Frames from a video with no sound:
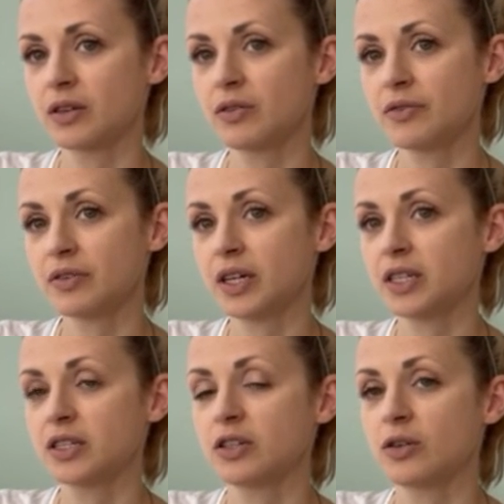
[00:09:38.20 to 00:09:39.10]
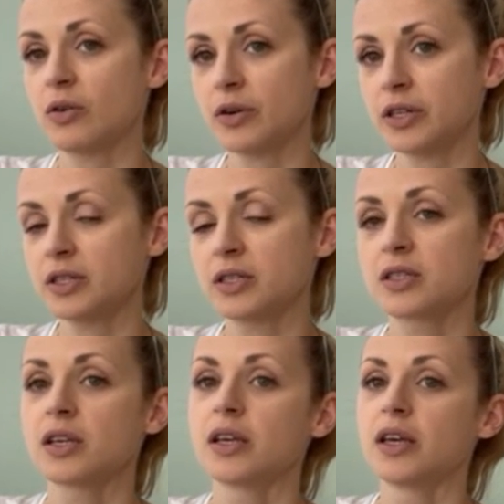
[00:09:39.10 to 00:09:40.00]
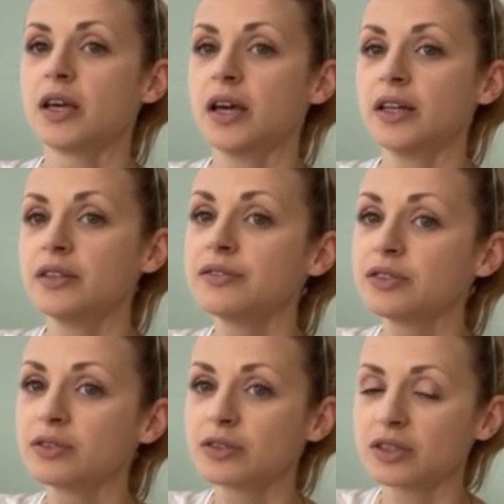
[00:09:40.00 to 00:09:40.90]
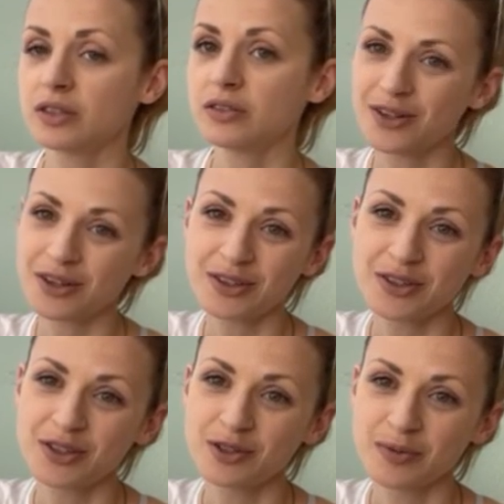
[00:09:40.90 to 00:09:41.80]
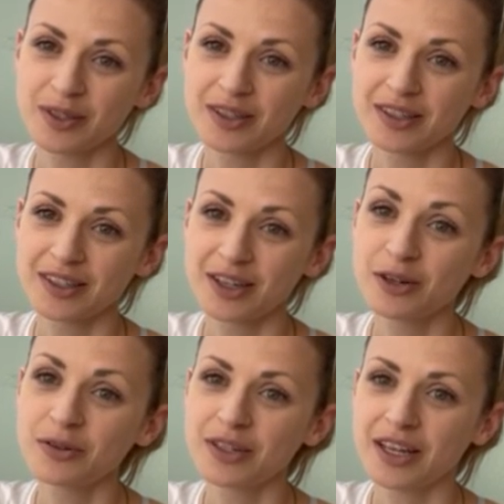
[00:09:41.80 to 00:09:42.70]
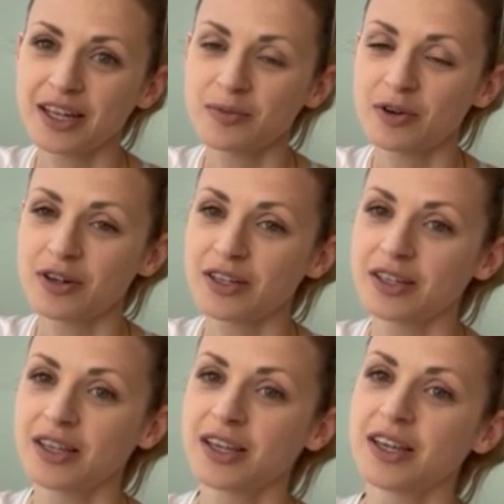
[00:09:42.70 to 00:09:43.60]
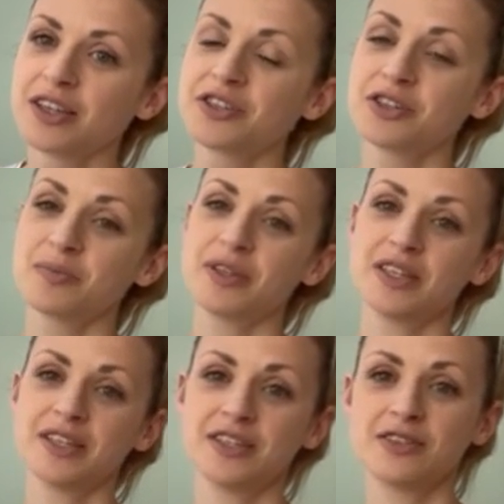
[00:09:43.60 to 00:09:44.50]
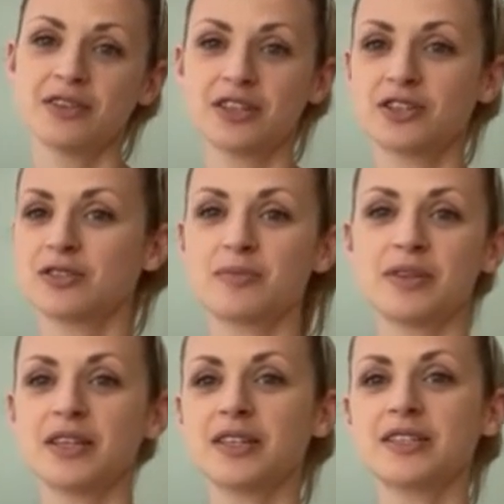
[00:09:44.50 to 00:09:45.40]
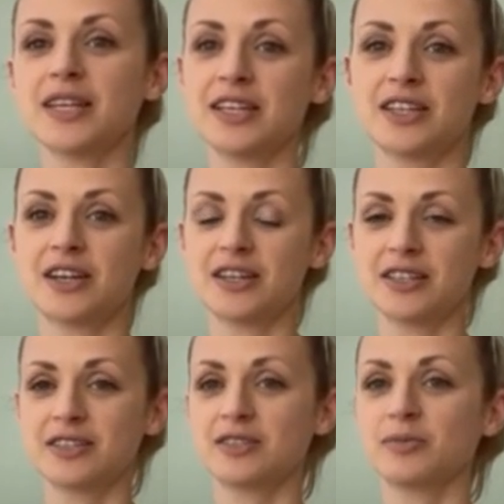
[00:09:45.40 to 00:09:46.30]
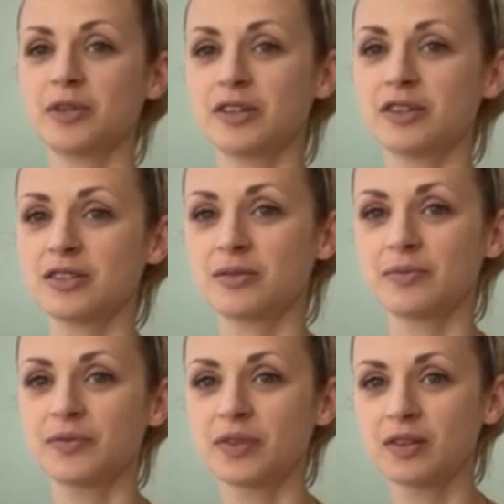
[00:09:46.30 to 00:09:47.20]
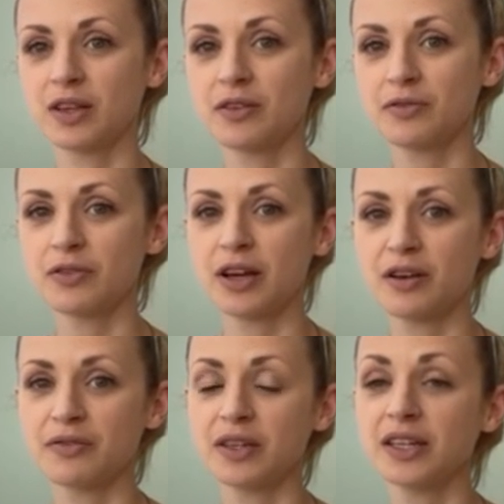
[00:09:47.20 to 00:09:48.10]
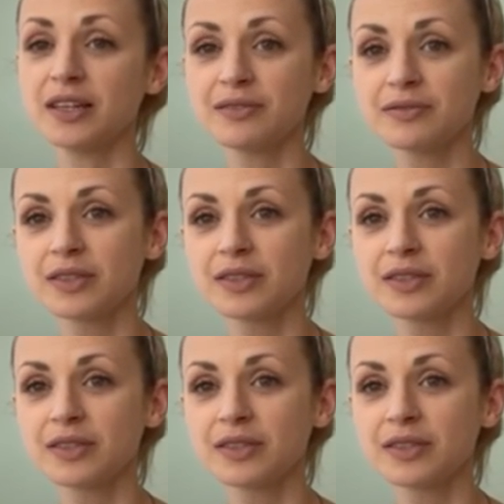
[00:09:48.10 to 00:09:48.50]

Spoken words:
refined oils. And if you do so, not consuming gluten anymore shouldn't be an issue and shouldn't be that hard. So because if you have enough